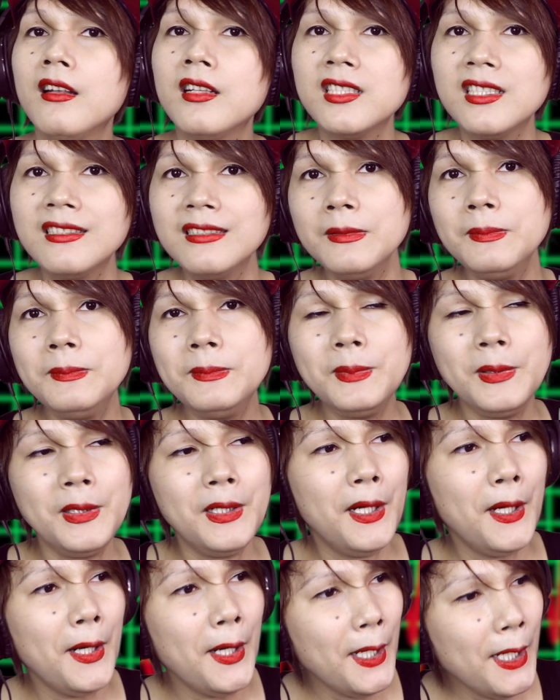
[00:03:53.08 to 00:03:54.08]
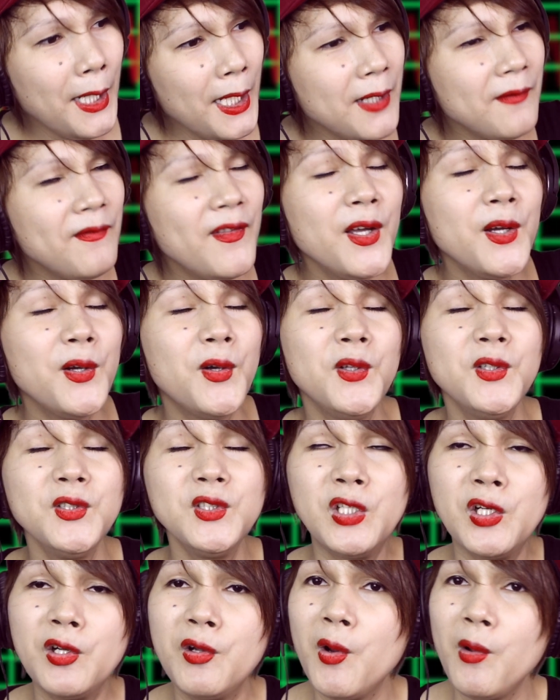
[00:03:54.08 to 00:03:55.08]
Superb. The
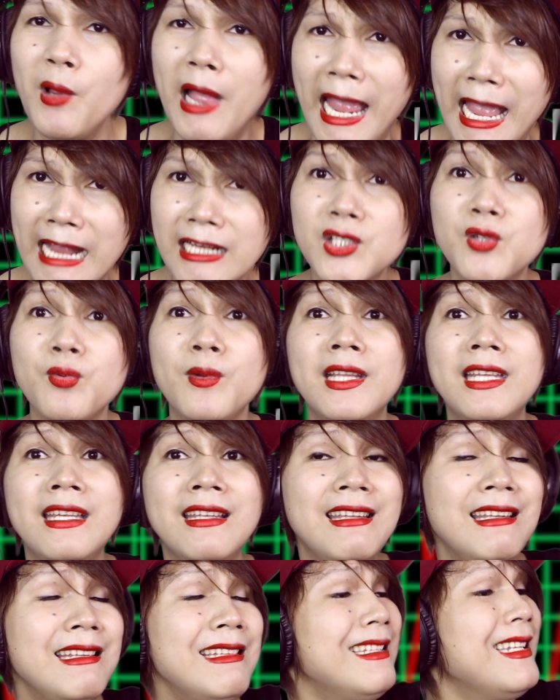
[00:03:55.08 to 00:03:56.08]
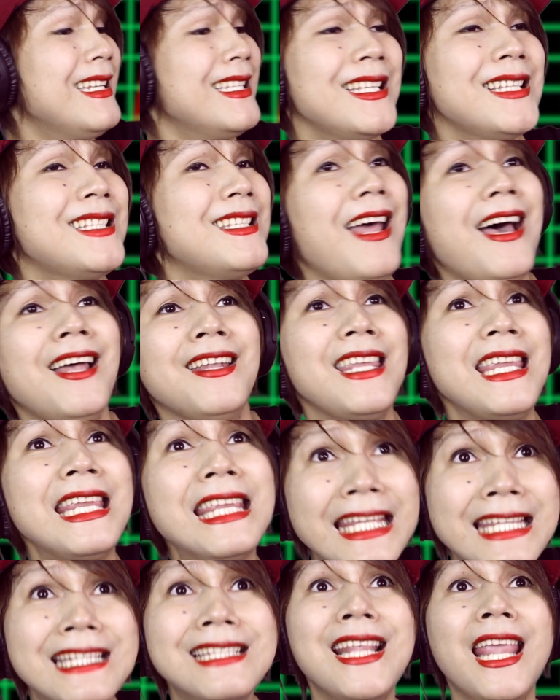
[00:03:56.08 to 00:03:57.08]
control, actually, this is not
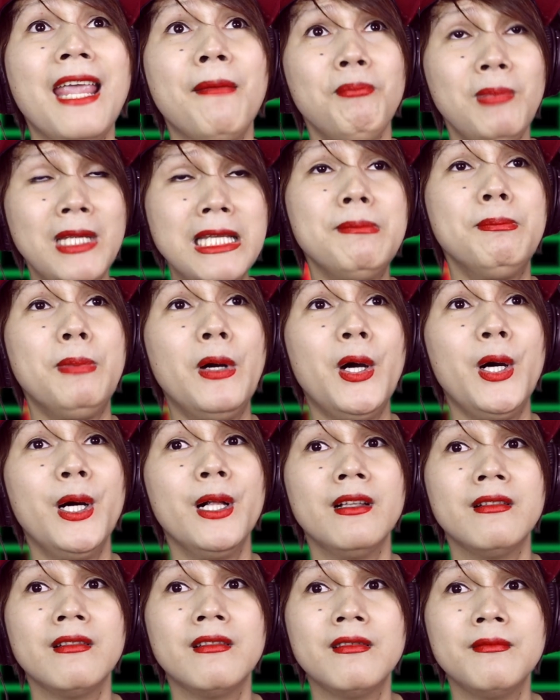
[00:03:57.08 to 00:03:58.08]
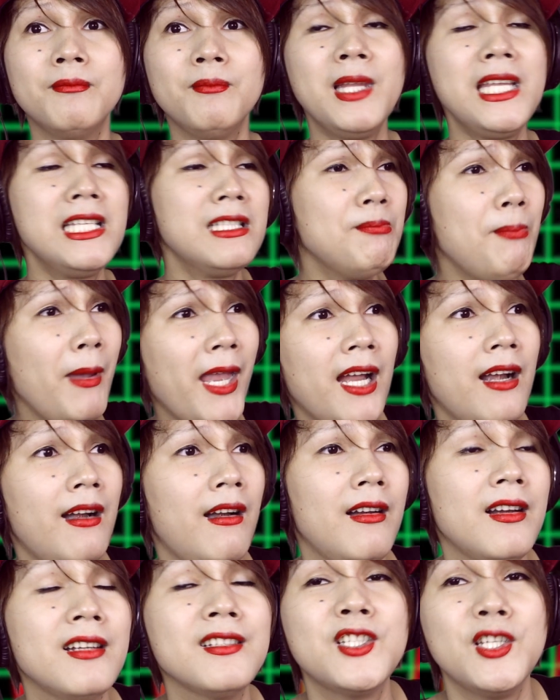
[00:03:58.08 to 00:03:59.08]
easy, people. Please
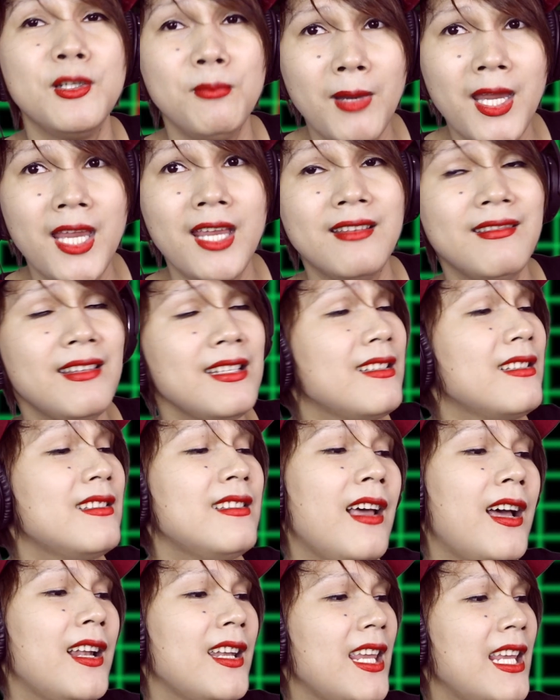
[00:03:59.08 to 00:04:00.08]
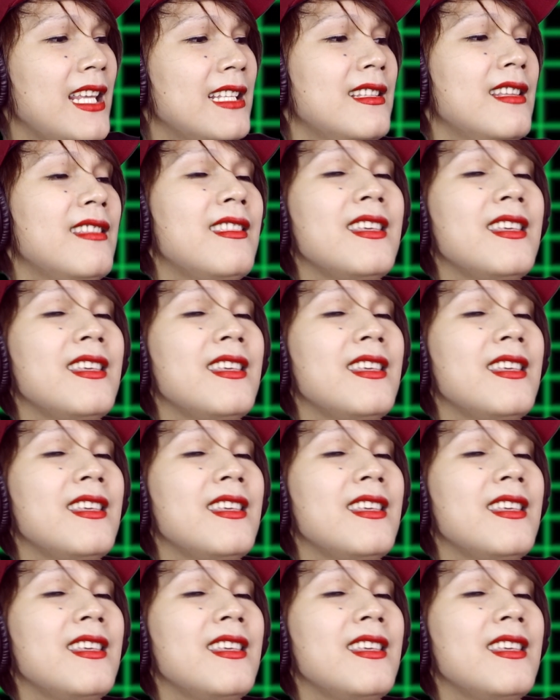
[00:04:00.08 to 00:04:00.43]
bear to me, this is not easy.